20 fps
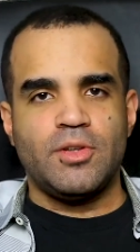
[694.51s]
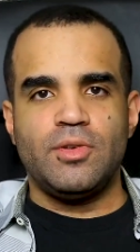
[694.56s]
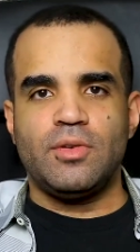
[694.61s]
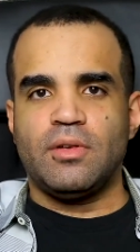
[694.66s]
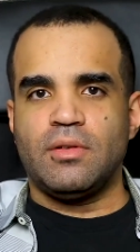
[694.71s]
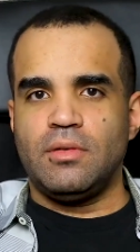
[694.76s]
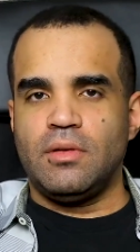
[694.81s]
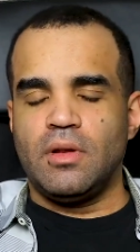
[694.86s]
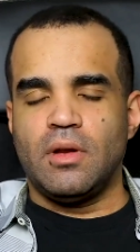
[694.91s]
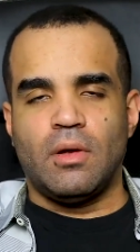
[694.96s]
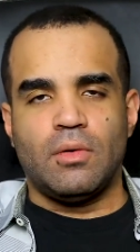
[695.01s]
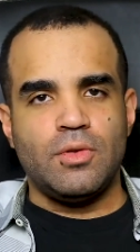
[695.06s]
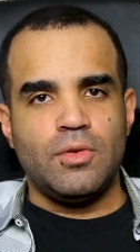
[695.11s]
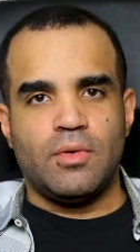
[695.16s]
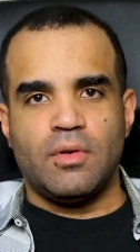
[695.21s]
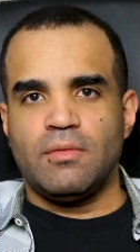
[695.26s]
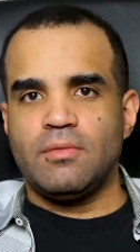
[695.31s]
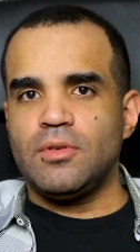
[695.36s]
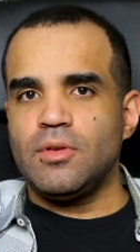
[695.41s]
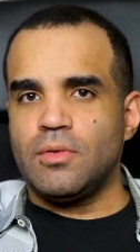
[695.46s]
You
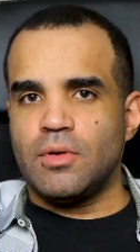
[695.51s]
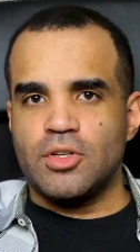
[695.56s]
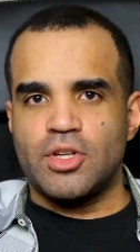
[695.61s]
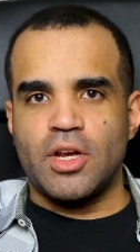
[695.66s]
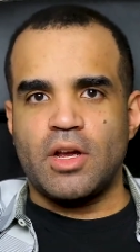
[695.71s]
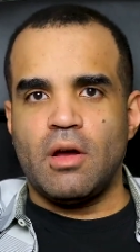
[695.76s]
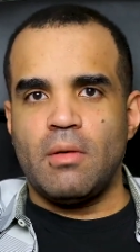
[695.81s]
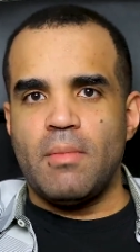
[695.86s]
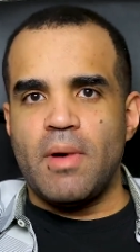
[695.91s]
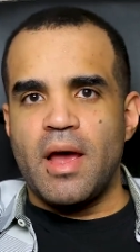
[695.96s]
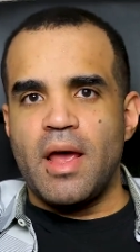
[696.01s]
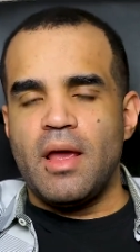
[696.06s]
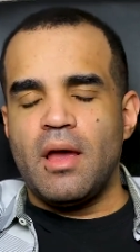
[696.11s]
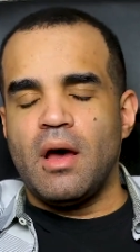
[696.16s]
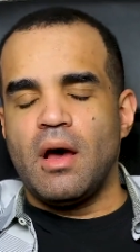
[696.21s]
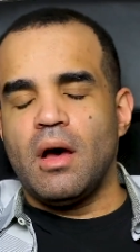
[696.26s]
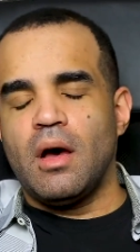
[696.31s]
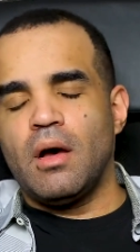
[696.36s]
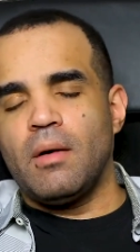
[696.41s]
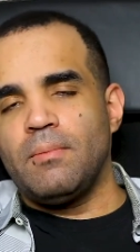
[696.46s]
can check out
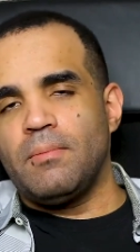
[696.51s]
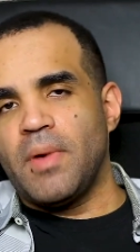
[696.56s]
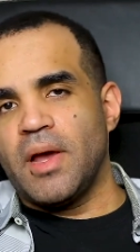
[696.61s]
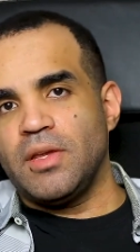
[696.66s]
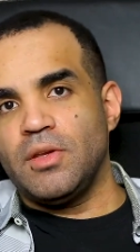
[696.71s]
my my